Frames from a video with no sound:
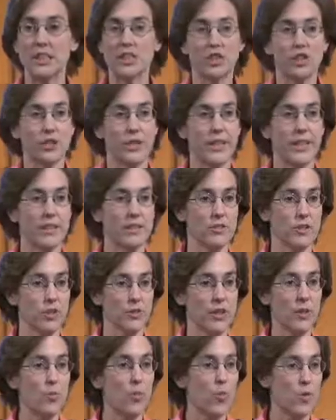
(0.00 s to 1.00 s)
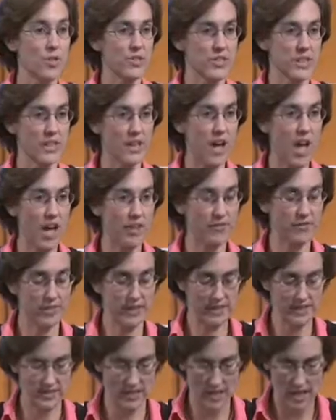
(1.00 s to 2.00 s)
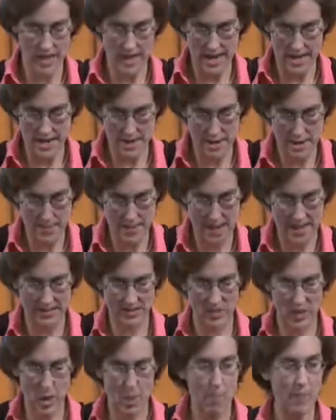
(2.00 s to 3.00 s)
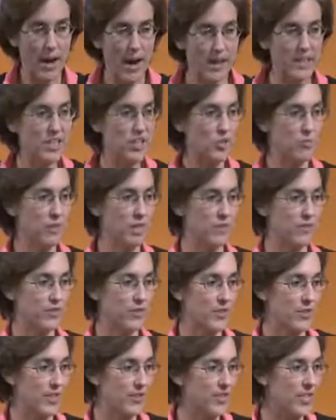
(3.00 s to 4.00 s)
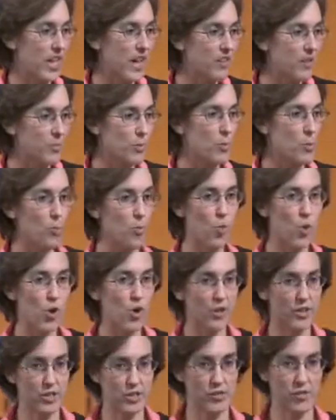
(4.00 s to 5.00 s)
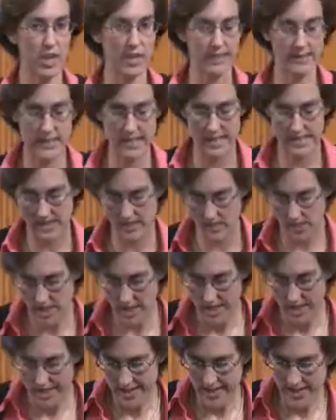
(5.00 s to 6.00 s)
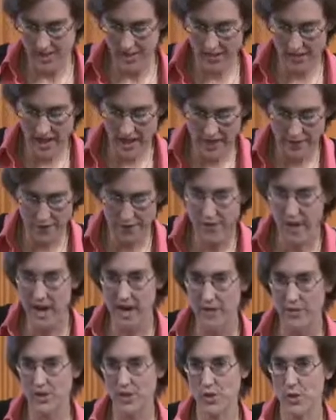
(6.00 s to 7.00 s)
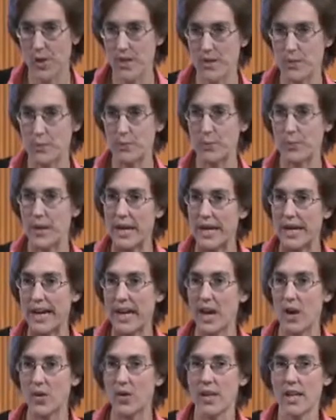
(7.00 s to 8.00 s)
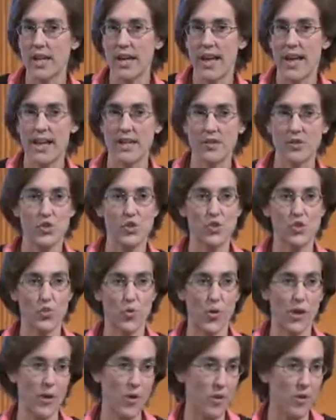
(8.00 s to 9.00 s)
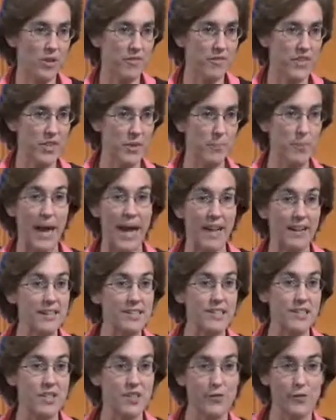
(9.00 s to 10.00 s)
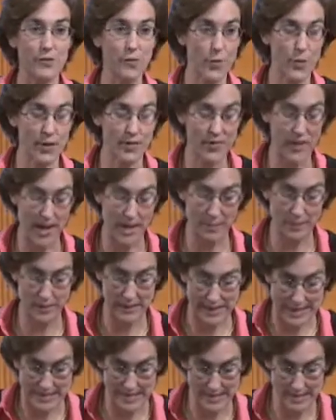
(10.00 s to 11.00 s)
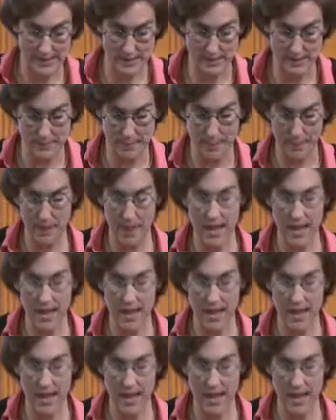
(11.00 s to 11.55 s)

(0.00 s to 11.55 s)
during wars and conflicts. As punishment for their terrible war atrocities, a divine fire is going to break out and destroy all of their palaces and fortified places.